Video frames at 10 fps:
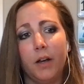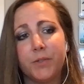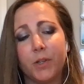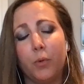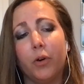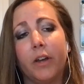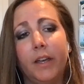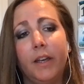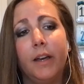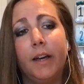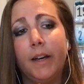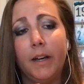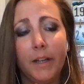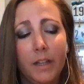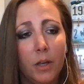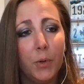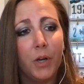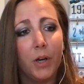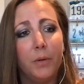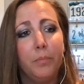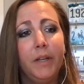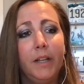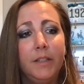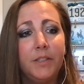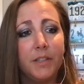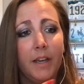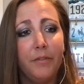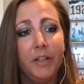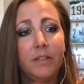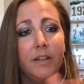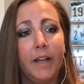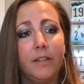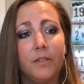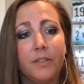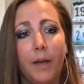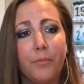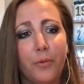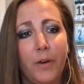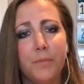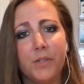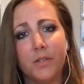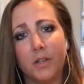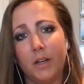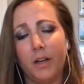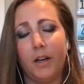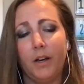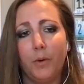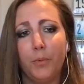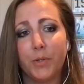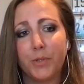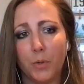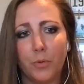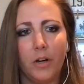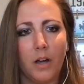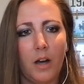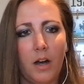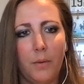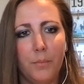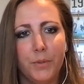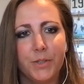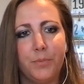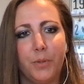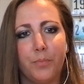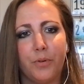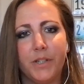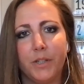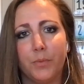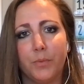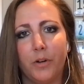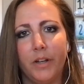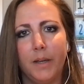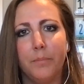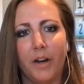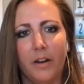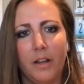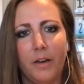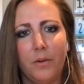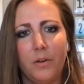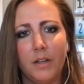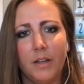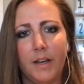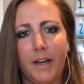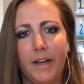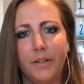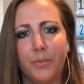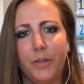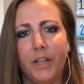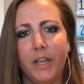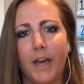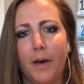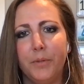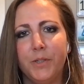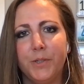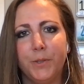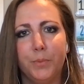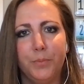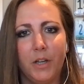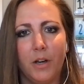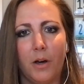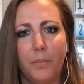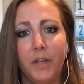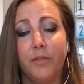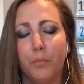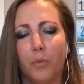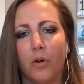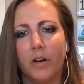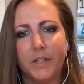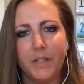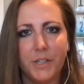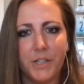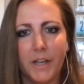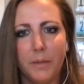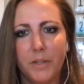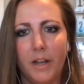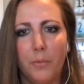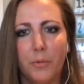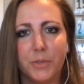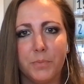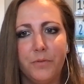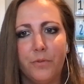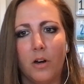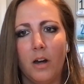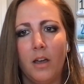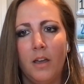So working in low-code means having tight timeframes. We also work on multiple projects running in parallel, and that really helped me to become even more T-shaped than I was before.